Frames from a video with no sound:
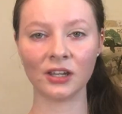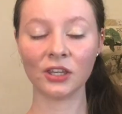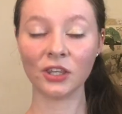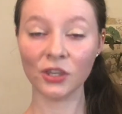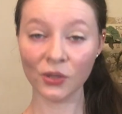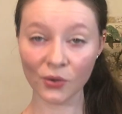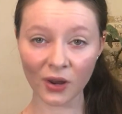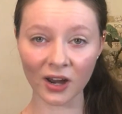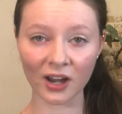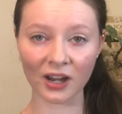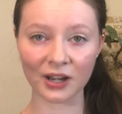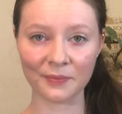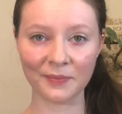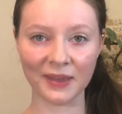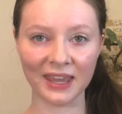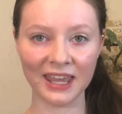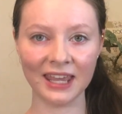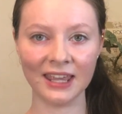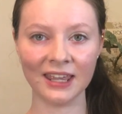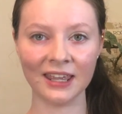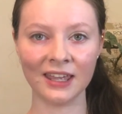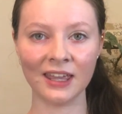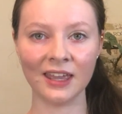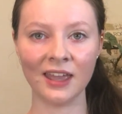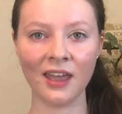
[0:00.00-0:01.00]
You heard me.
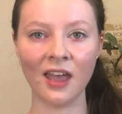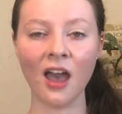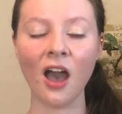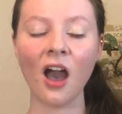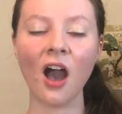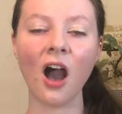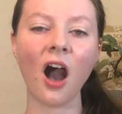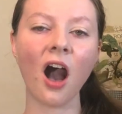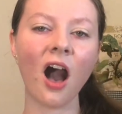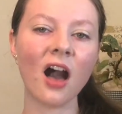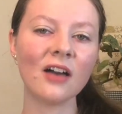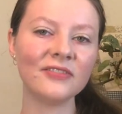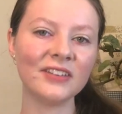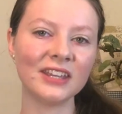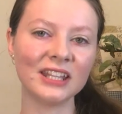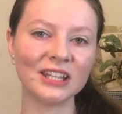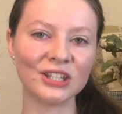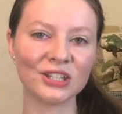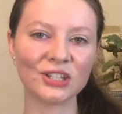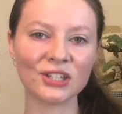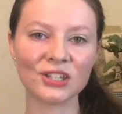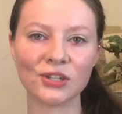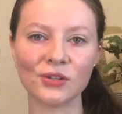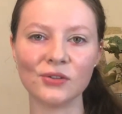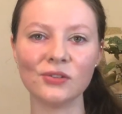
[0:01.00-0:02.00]
Often,
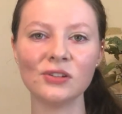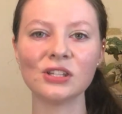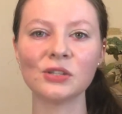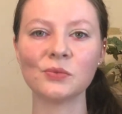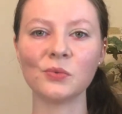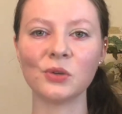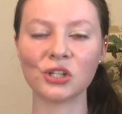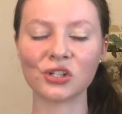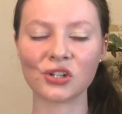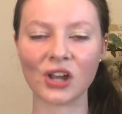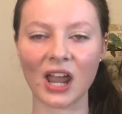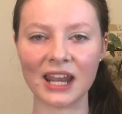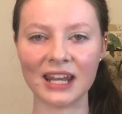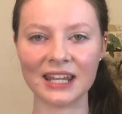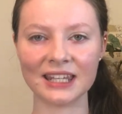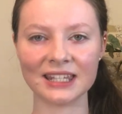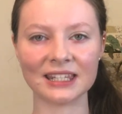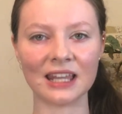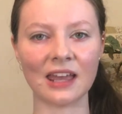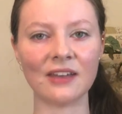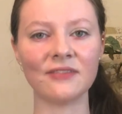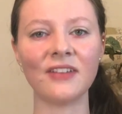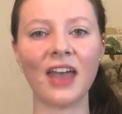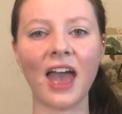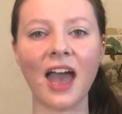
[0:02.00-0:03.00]
students will try to
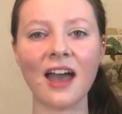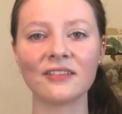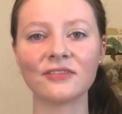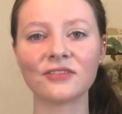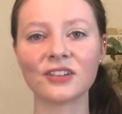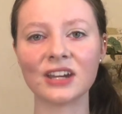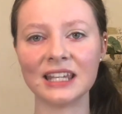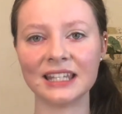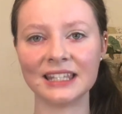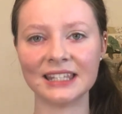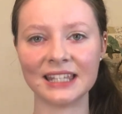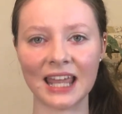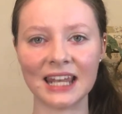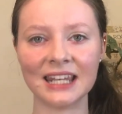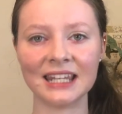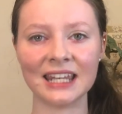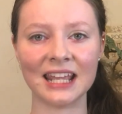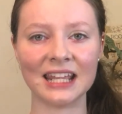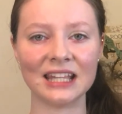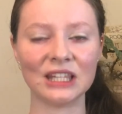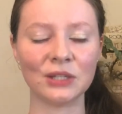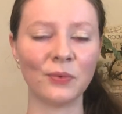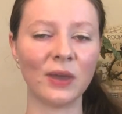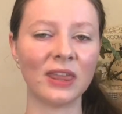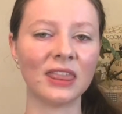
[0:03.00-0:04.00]
stuff every
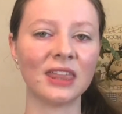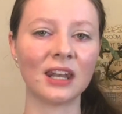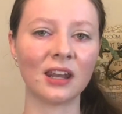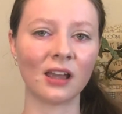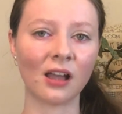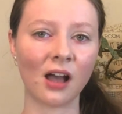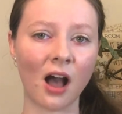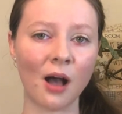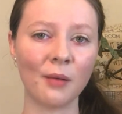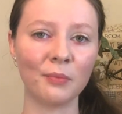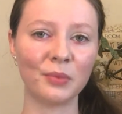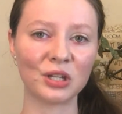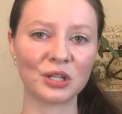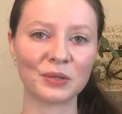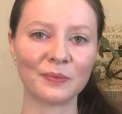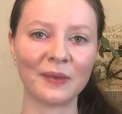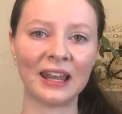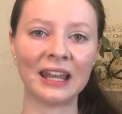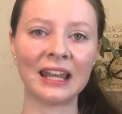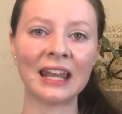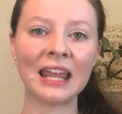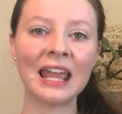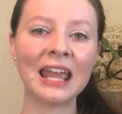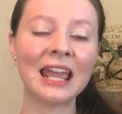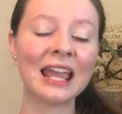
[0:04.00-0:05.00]
sentence with an
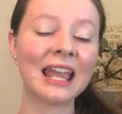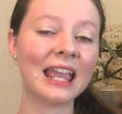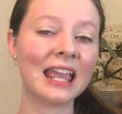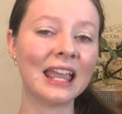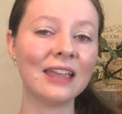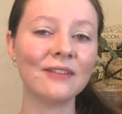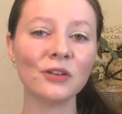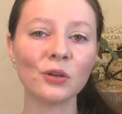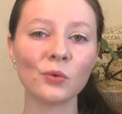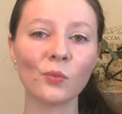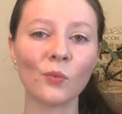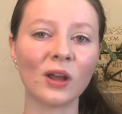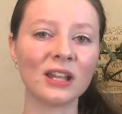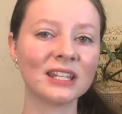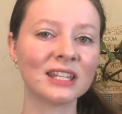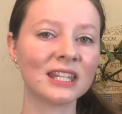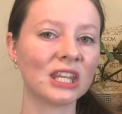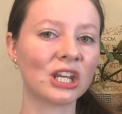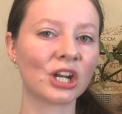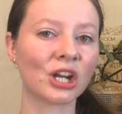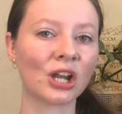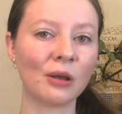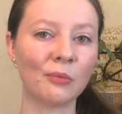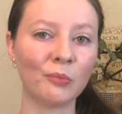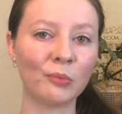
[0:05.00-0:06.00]
accomplishment, even ones that are
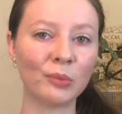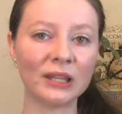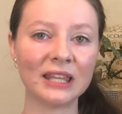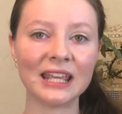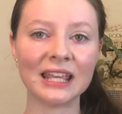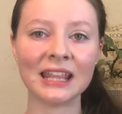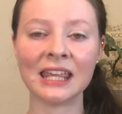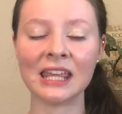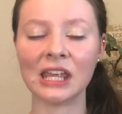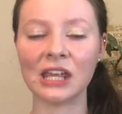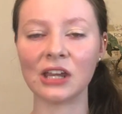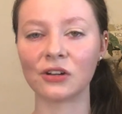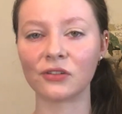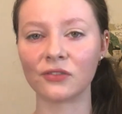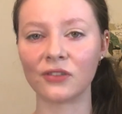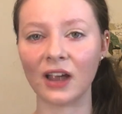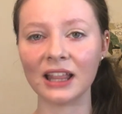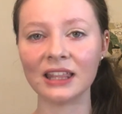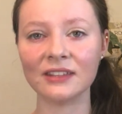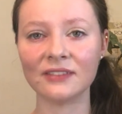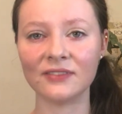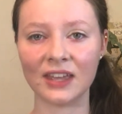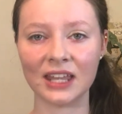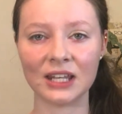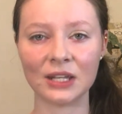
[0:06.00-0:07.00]
completely
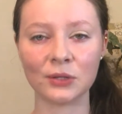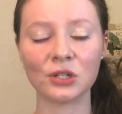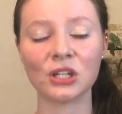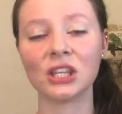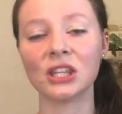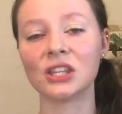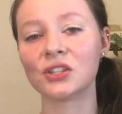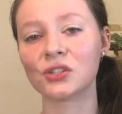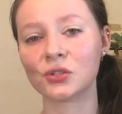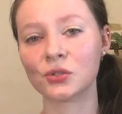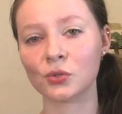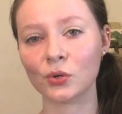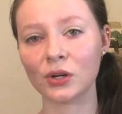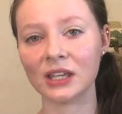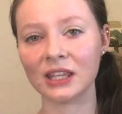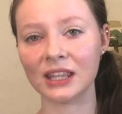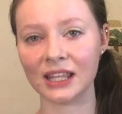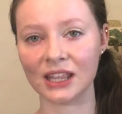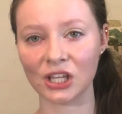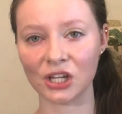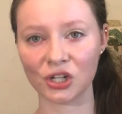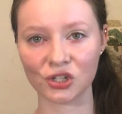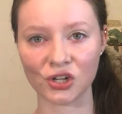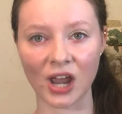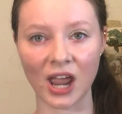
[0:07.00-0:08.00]
irrelevant to the story that
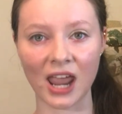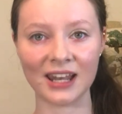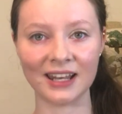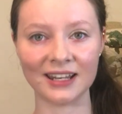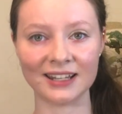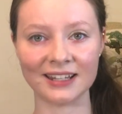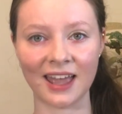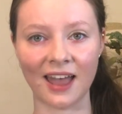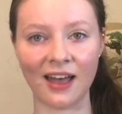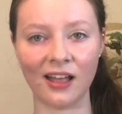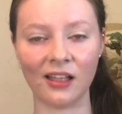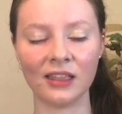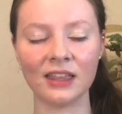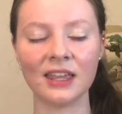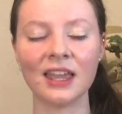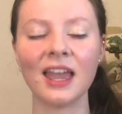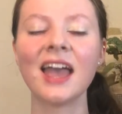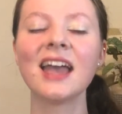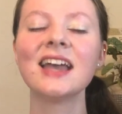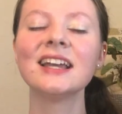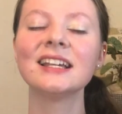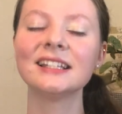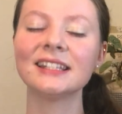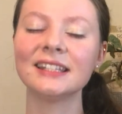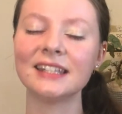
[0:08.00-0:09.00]
they're trying to tell.
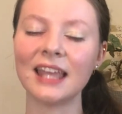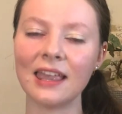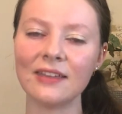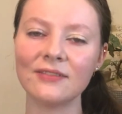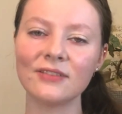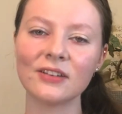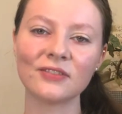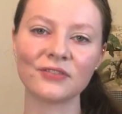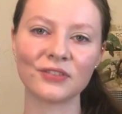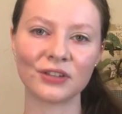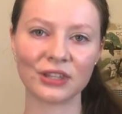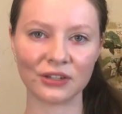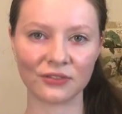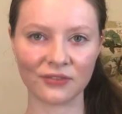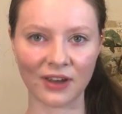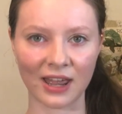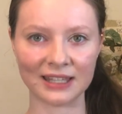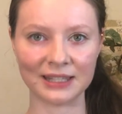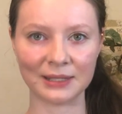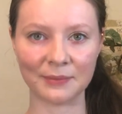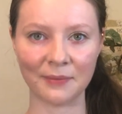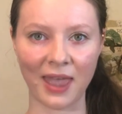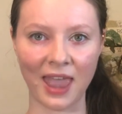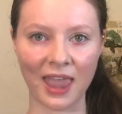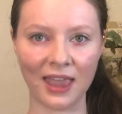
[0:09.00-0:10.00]
Save it for the
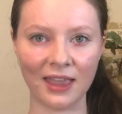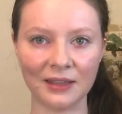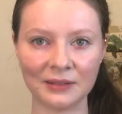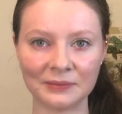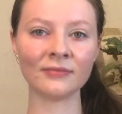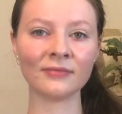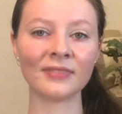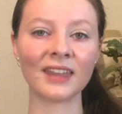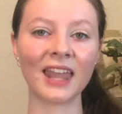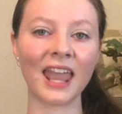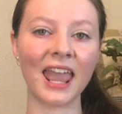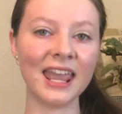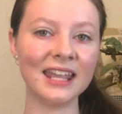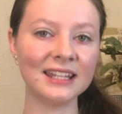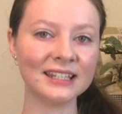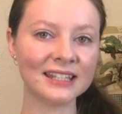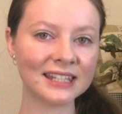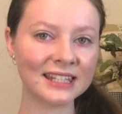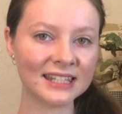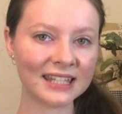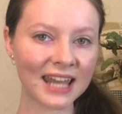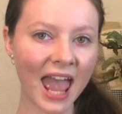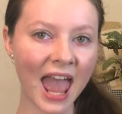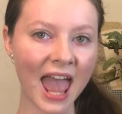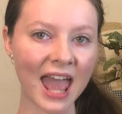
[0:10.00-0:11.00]
resume.
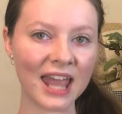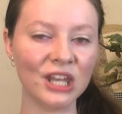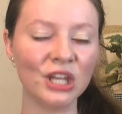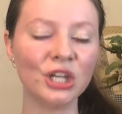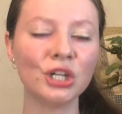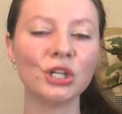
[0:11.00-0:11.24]
Instead,